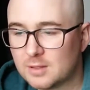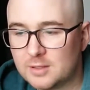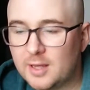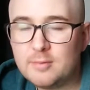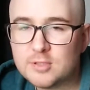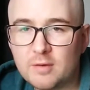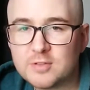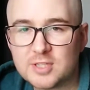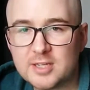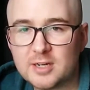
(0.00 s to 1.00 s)
He was
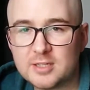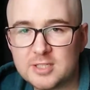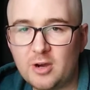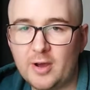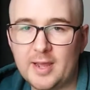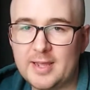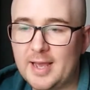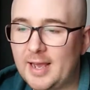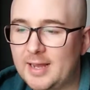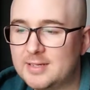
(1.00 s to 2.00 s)
obviously going to die,
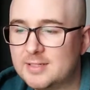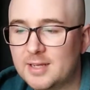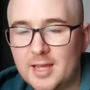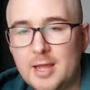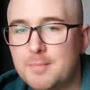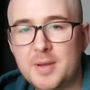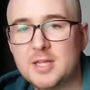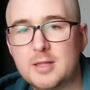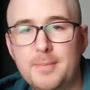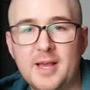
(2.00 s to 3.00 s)
and him being
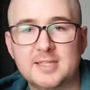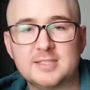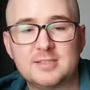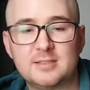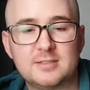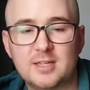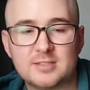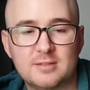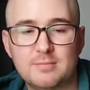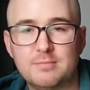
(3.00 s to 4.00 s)
the best
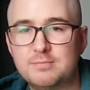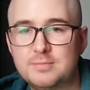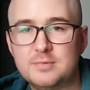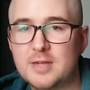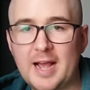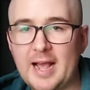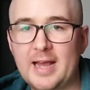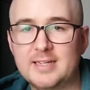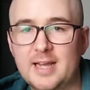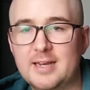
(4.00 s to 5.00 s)
doesn't
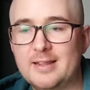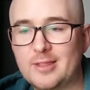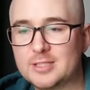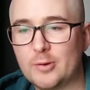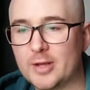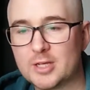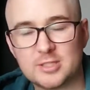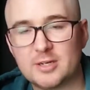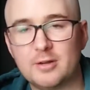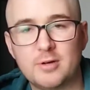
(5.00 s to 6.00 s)
add anything to it, because
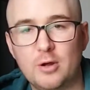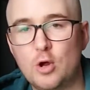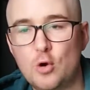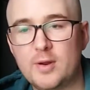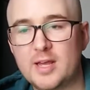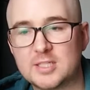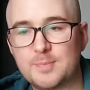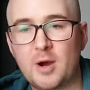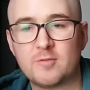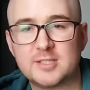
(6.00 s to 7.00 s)
I don't know who he is
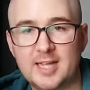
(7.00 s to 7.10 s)
apart from...